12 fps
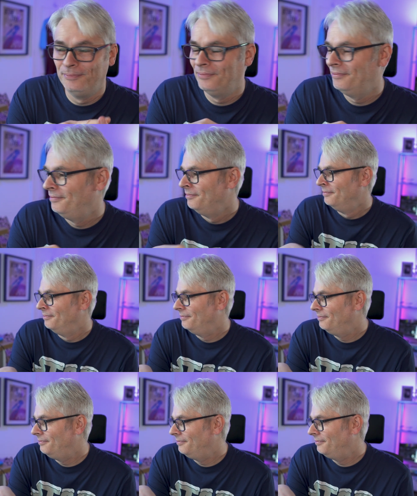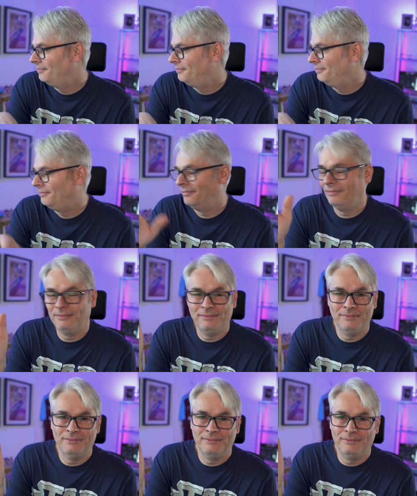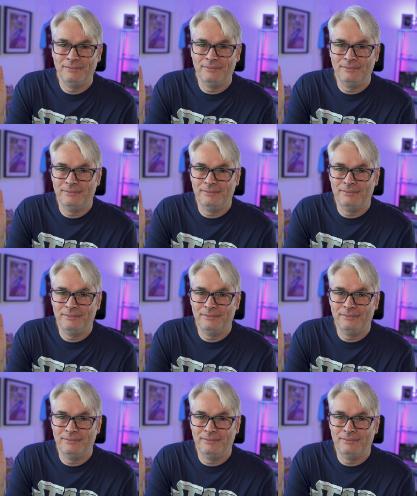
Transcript: (no one is talking)